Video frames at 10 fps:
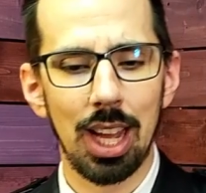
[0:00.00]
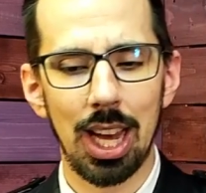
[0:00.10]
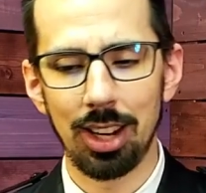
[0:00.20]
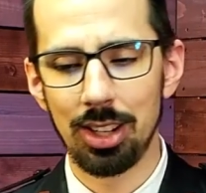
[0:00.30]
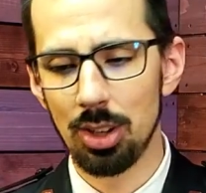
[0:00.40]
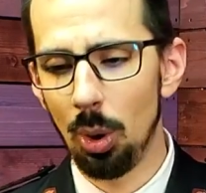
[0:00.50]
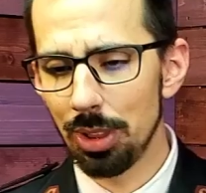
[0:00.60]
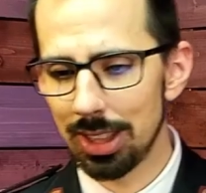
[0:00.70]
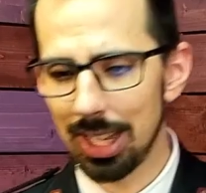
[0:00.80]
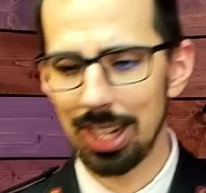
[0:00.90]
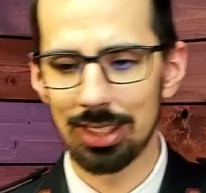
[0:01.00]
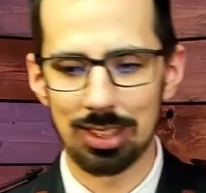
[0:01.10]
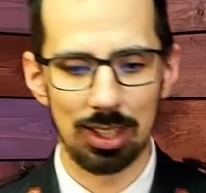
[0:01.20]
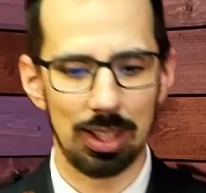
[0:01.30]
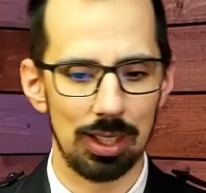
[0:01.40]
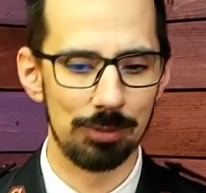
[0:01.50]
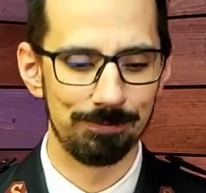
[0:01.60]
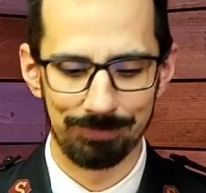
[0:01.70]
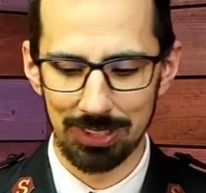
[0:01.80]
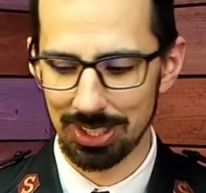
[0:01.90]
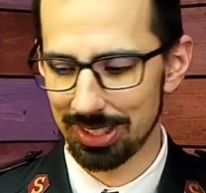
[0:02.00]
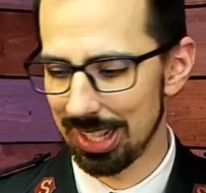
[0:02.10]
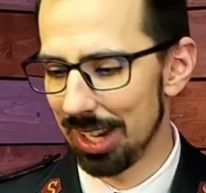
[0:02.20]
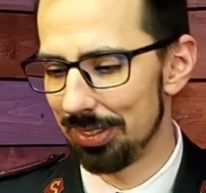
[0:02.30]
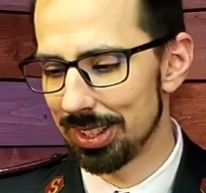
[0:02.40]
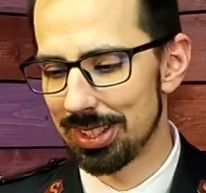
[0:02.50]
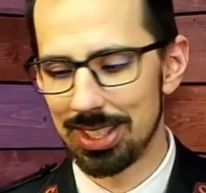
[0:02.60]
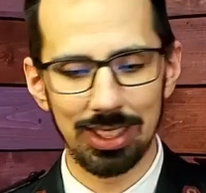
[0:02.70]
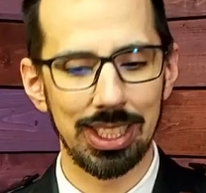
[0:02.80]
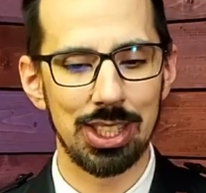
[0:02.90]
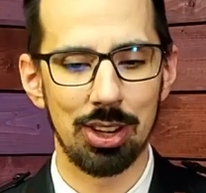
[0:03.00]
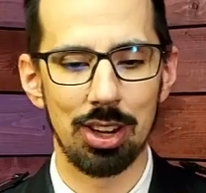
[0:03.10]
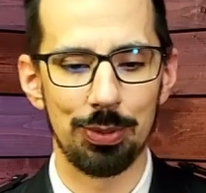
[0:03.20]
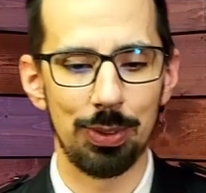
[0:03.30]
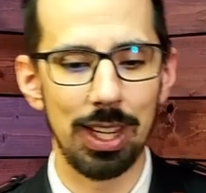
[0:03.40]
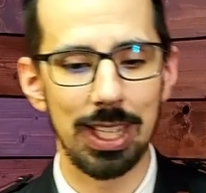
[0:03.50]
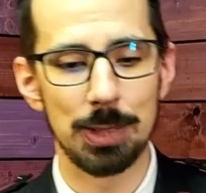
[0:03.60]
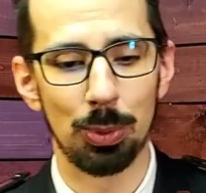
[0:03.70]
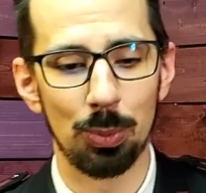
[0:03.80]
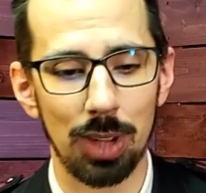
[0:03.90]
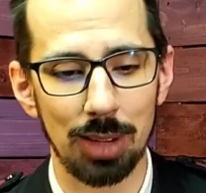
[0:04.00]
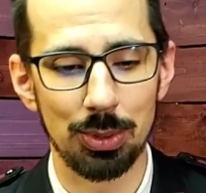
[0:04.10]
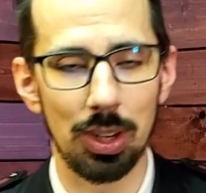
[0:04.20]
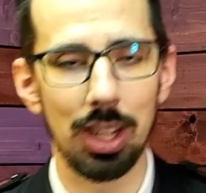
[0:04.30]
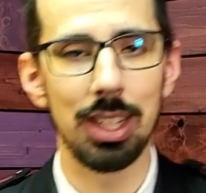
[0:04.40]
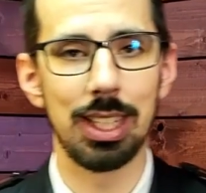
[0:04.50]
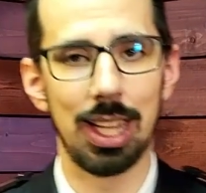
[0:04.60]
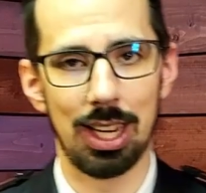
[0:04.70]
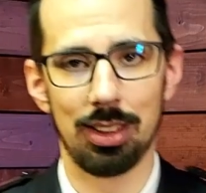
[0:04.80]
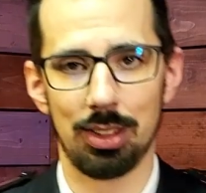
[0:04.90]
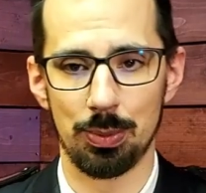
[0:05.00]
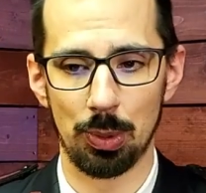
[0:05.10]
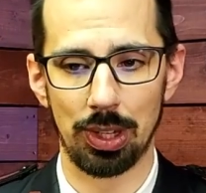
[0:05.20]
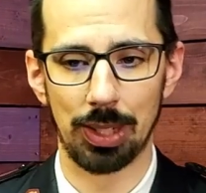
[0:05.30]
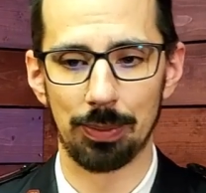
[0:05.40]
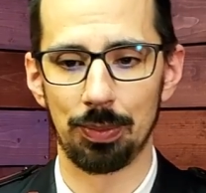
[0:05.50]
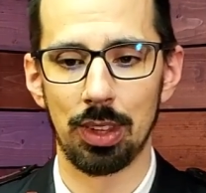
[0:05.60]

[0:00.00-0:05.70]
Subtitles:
And I know that that is just kind of a silly turn of phrase, but what I'm trying to get at this morning